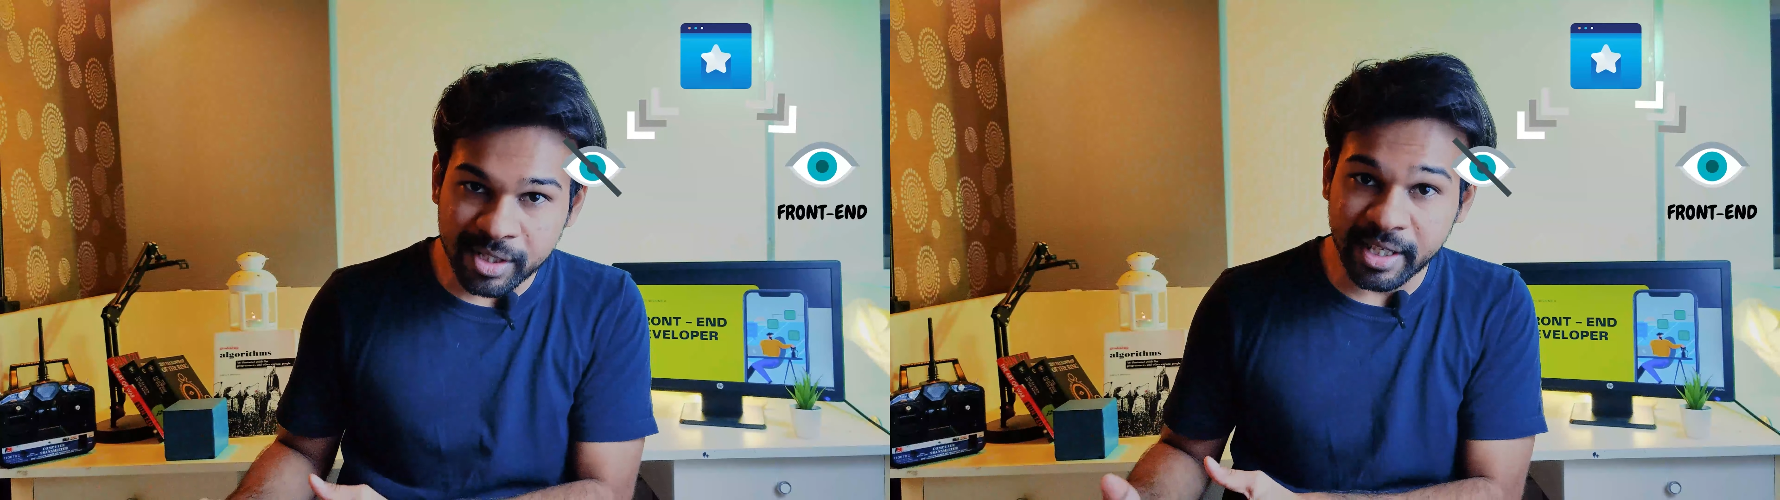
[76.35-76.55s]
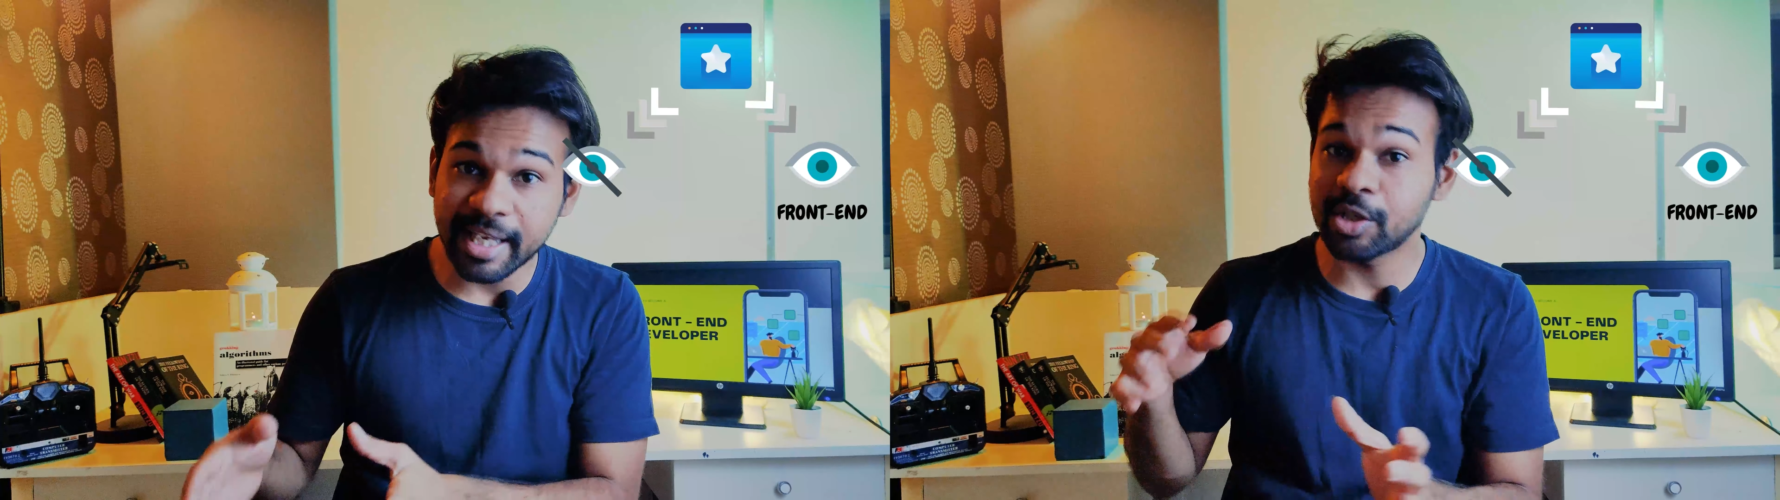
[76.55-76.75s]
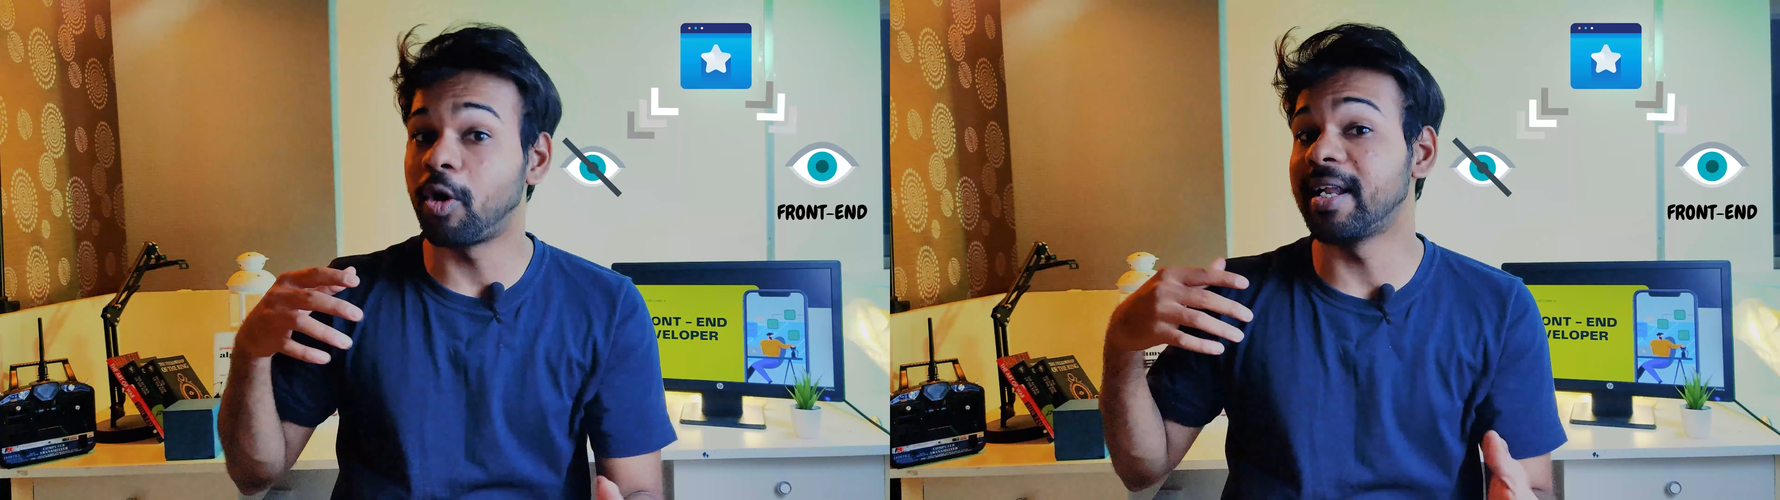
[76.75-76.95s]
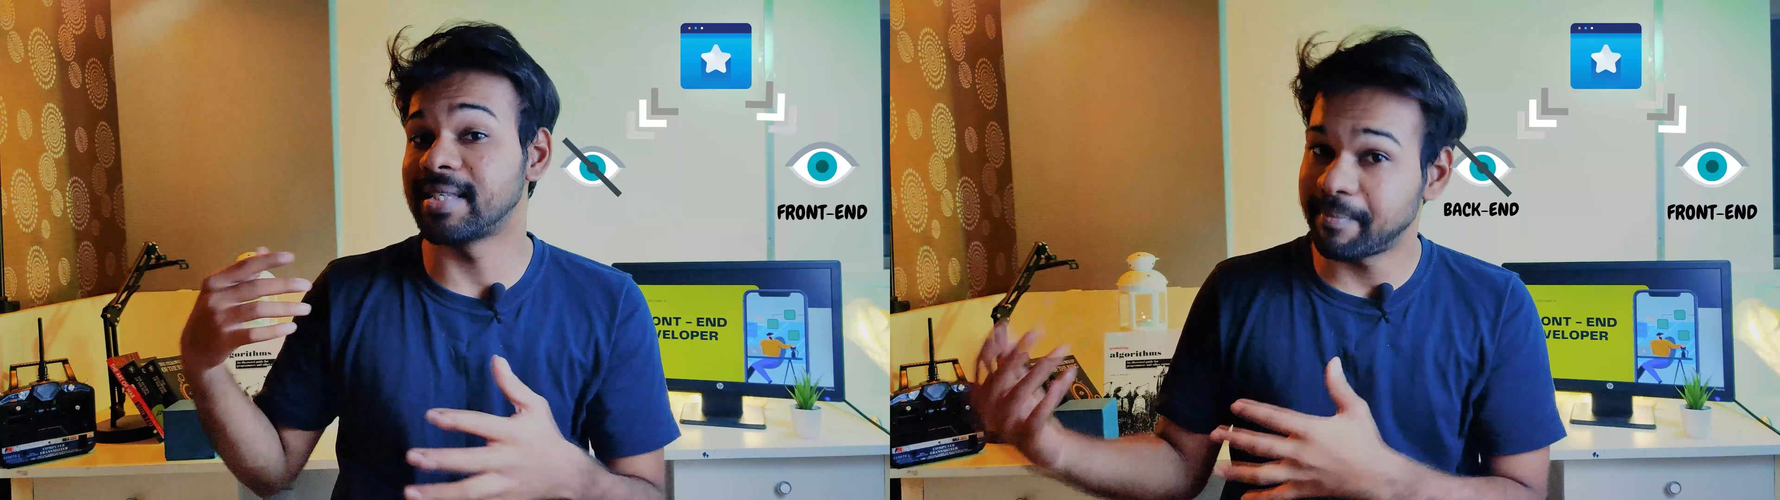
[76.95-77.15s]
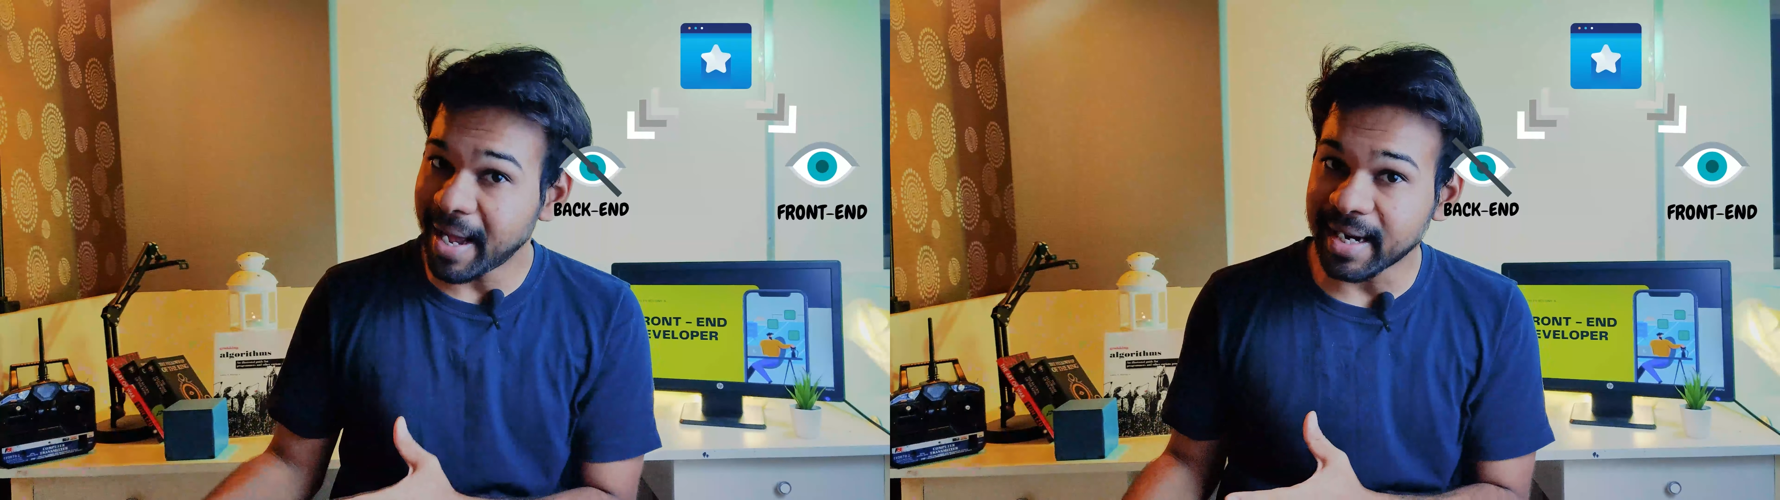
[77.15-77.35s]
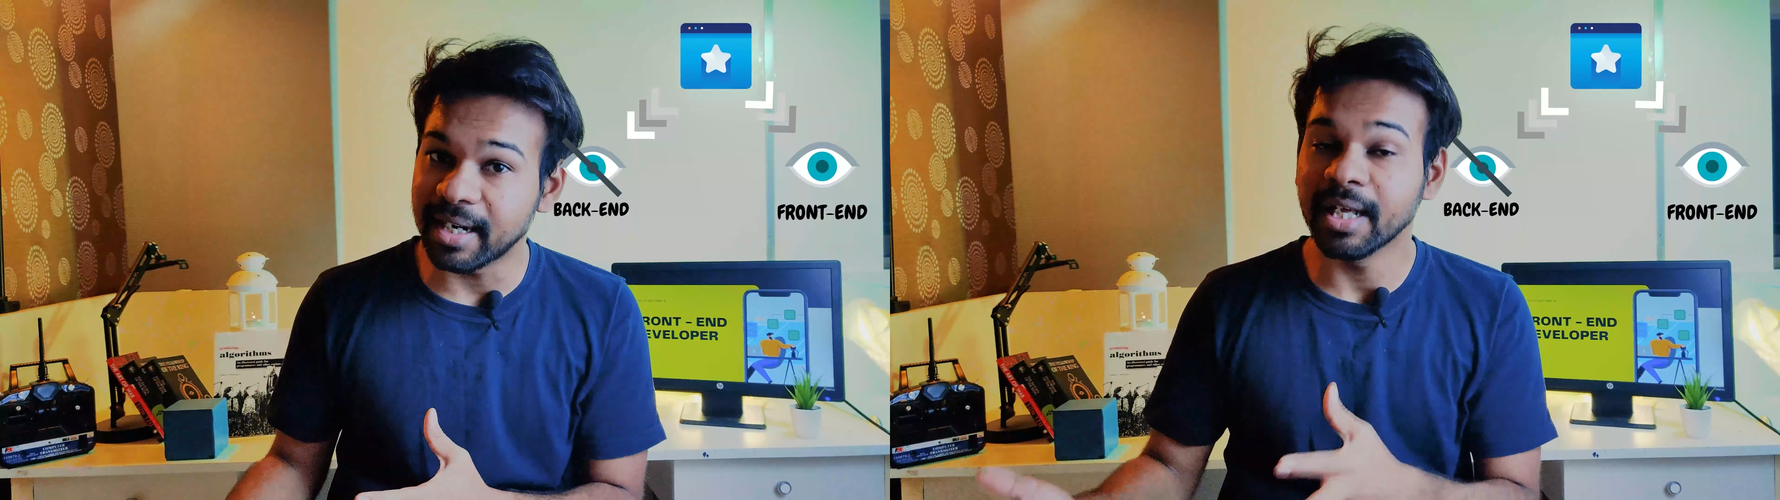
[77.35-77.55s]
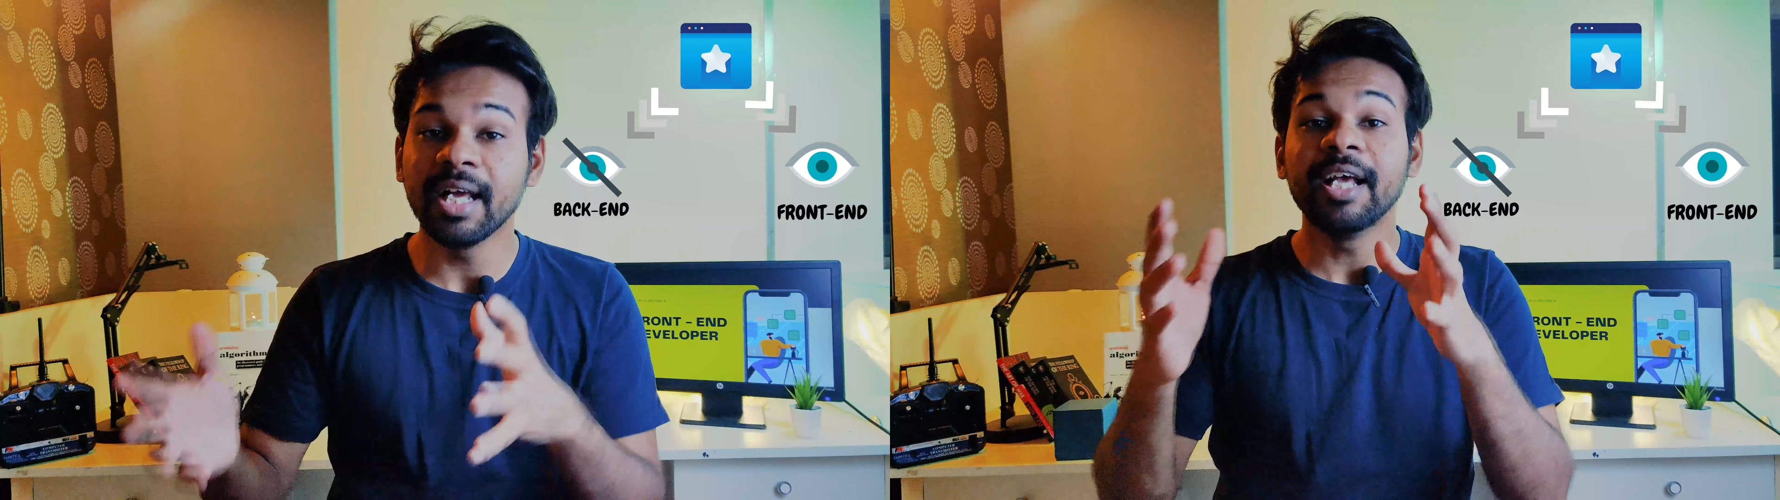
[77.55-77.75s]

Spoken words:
see is called as a back end.